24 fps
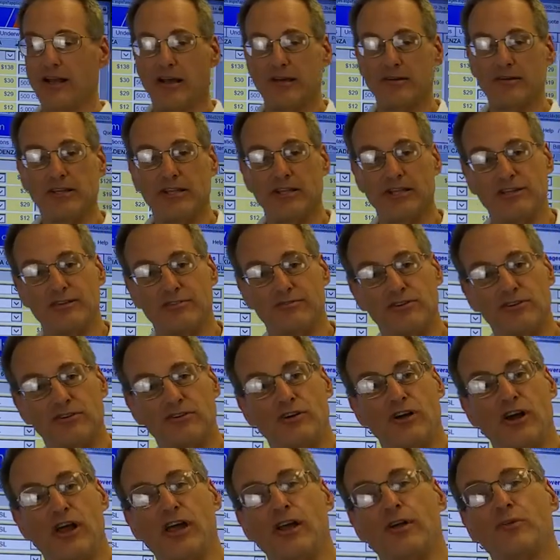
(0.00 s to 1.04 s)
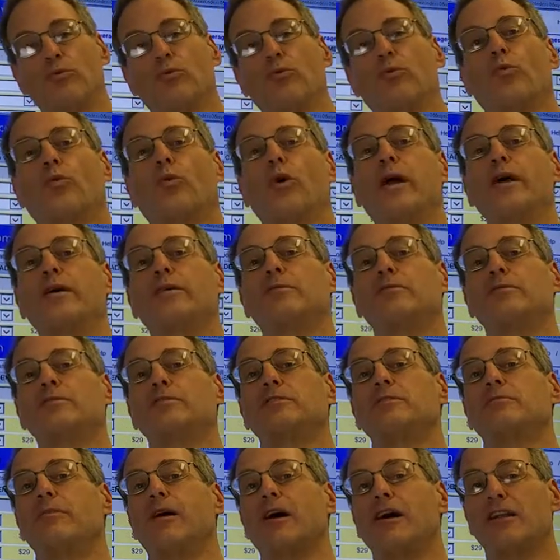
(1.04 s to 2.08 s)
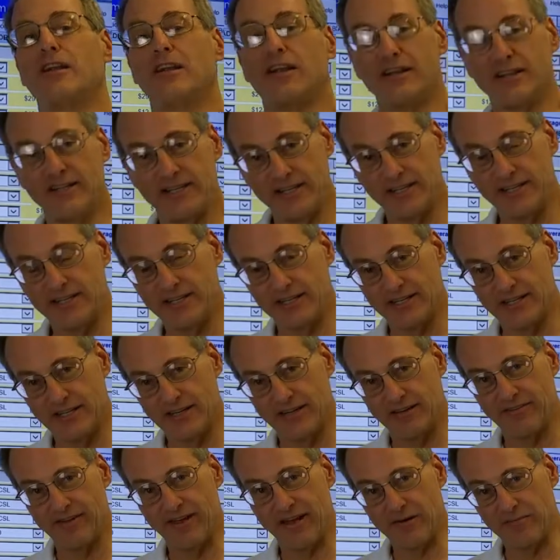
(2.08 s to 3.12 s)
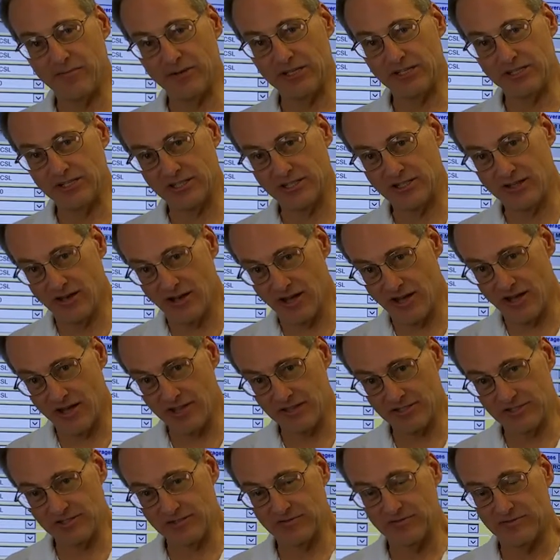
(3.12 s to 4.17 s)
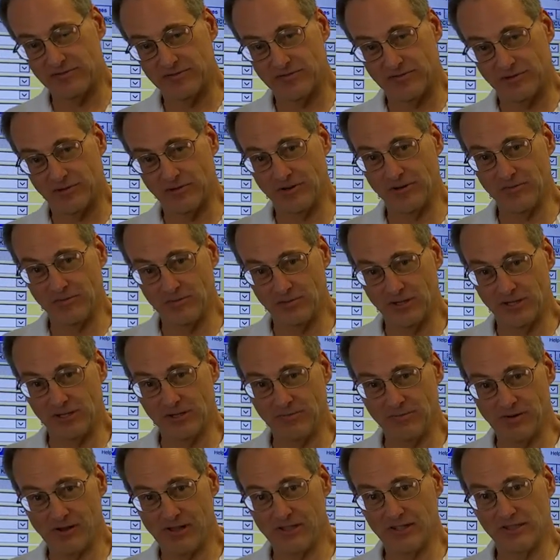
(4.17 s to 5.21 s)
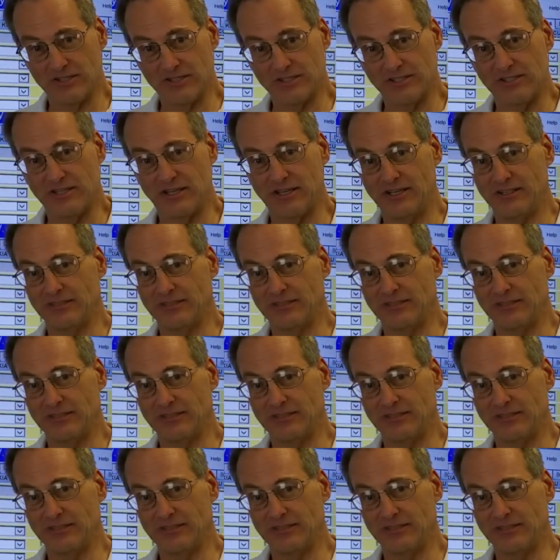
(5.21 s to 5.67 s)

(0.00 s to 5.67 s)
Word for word: I'm going to give you a roundabout idea of how much it costs for an umbrella policy.